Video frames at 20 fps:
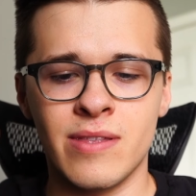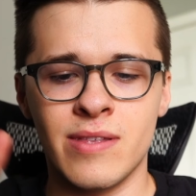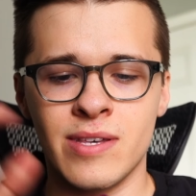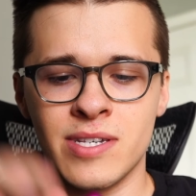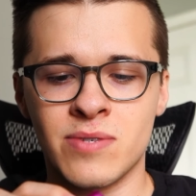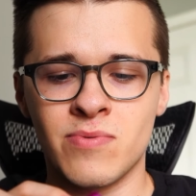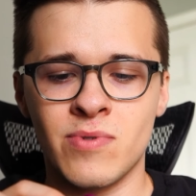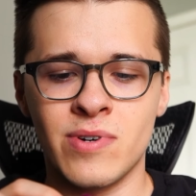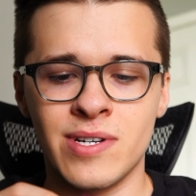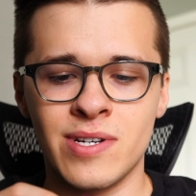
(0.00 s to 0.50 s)

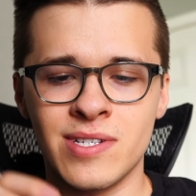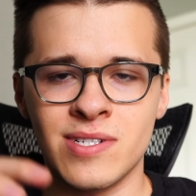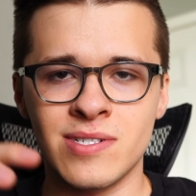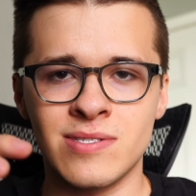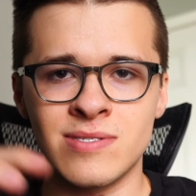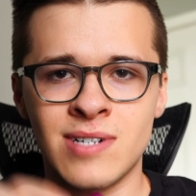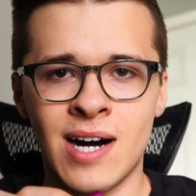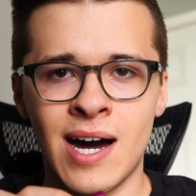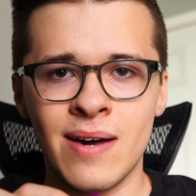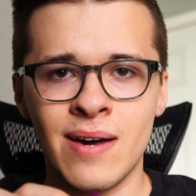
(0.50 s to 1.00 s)
This one is a
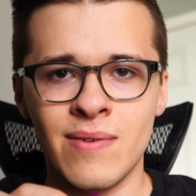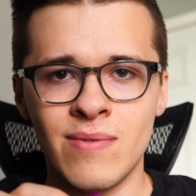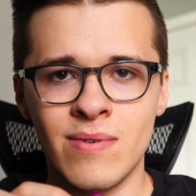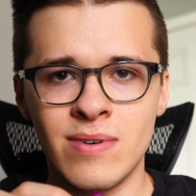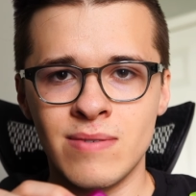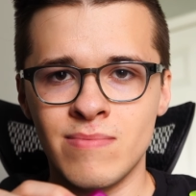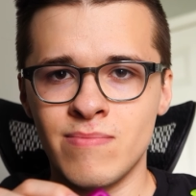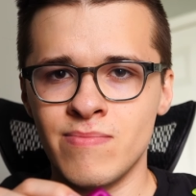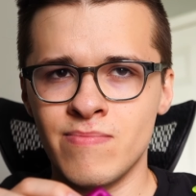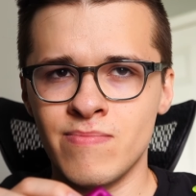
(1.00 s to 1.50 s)
lot
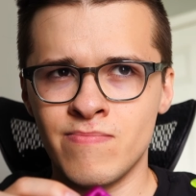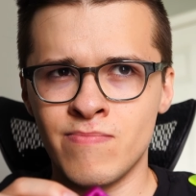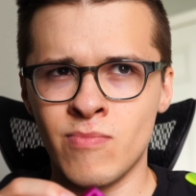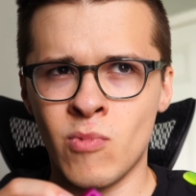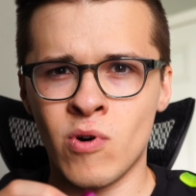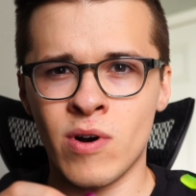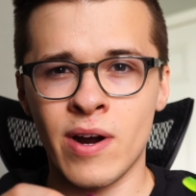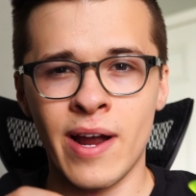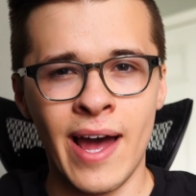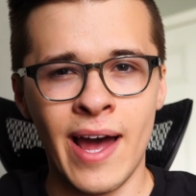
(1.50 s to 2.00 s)

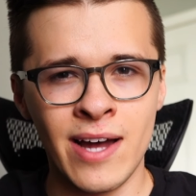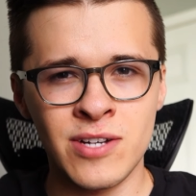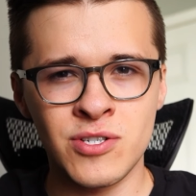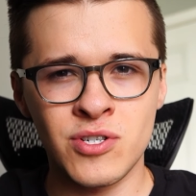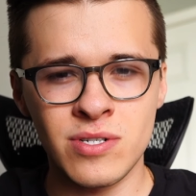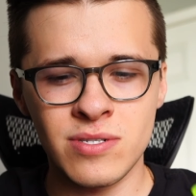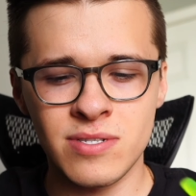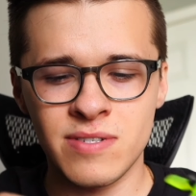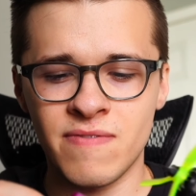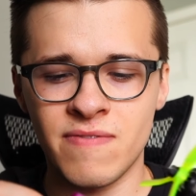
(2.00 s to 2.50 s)
more
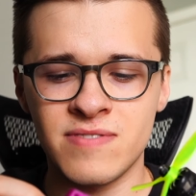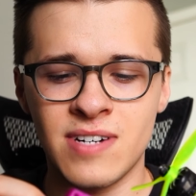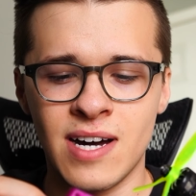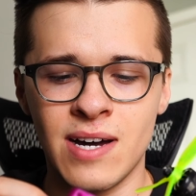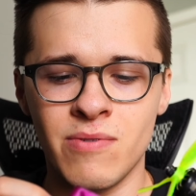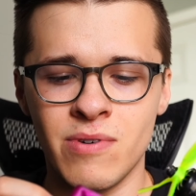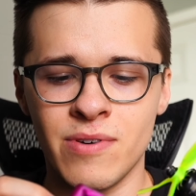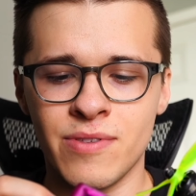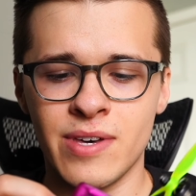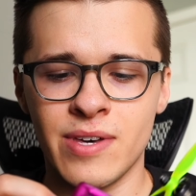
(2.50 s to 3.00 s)
agile to fly
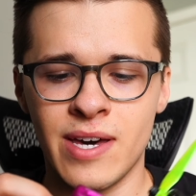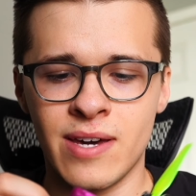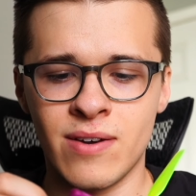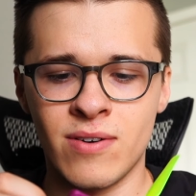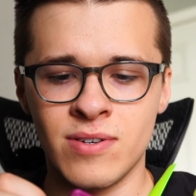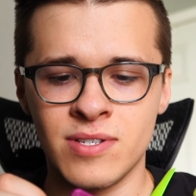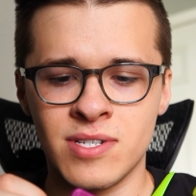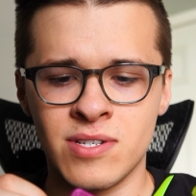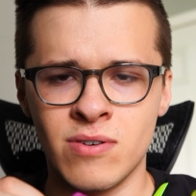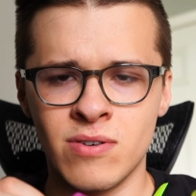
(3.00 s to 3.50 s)
with and
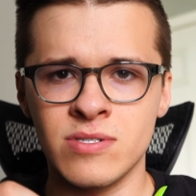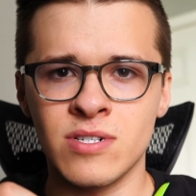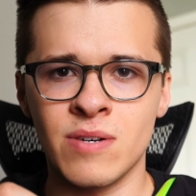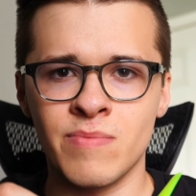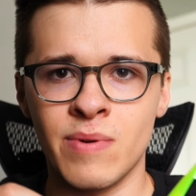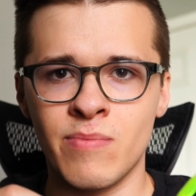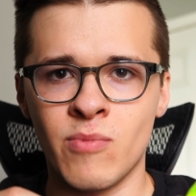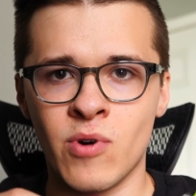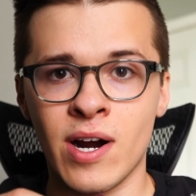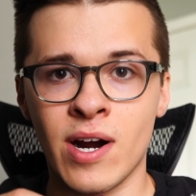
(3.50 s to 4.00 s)
also a little
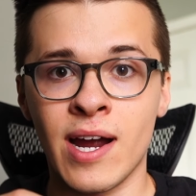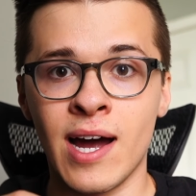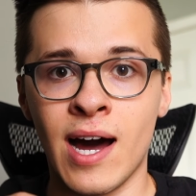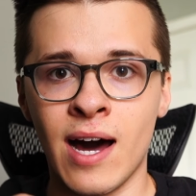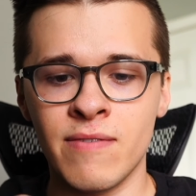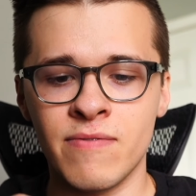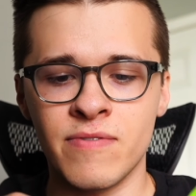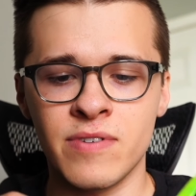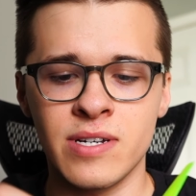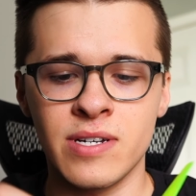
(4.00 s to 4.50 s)
bit more
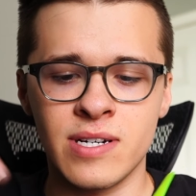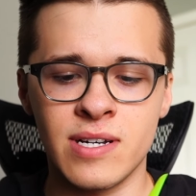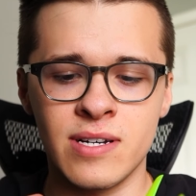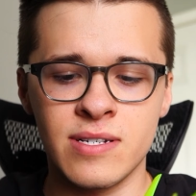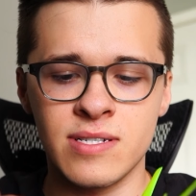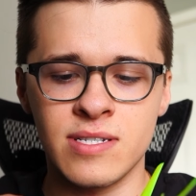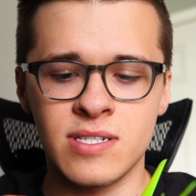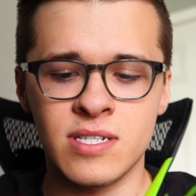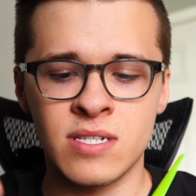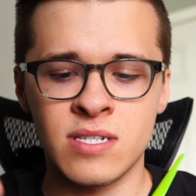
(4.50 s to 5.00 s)
confident
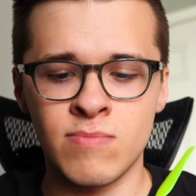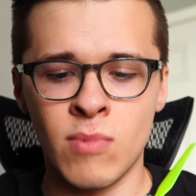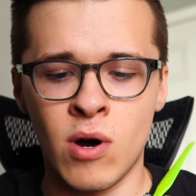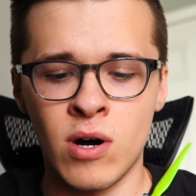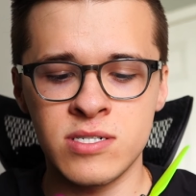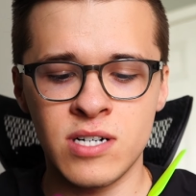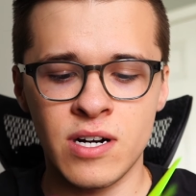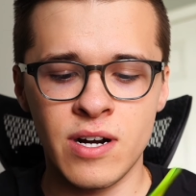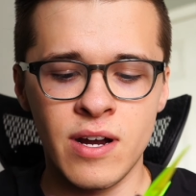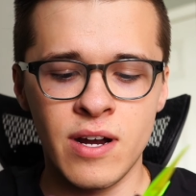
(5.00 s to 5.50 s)
because it's
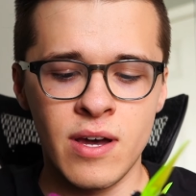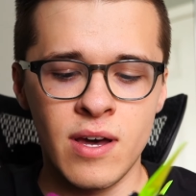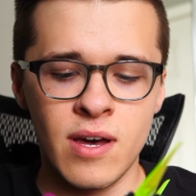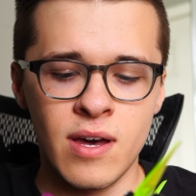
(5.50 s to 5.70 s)
smaller.